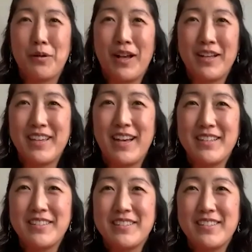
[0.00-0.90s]

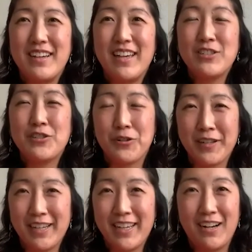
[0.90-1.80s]
process and
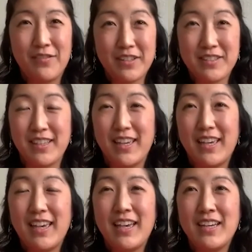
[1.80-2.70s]
journey,
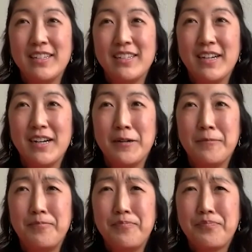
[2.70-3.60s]
obviously. And
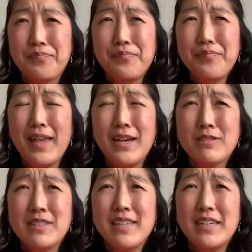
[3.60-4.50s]
I
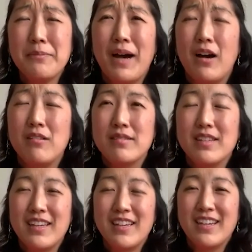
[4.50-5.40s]
was thinking about,
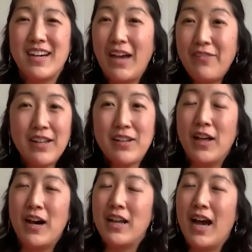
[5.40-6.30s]
I've
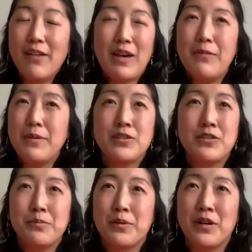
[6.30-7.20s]
been
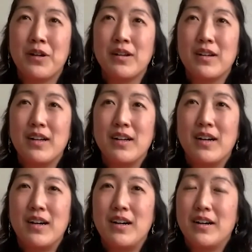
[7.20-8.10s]
super,
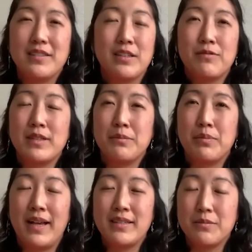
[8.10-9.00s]
honestly, really
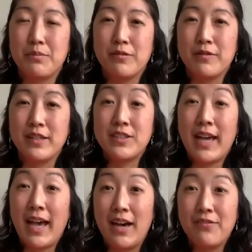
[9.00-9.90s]
blessed and privileged to
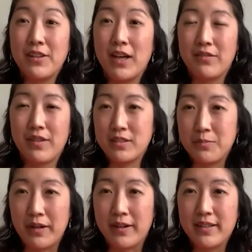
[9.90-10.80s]
have a lot of
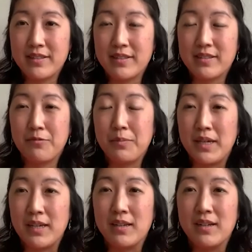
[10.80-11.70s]
experiences of
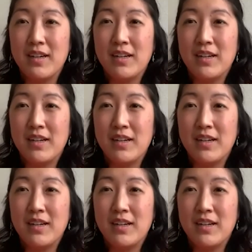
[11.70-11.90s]
being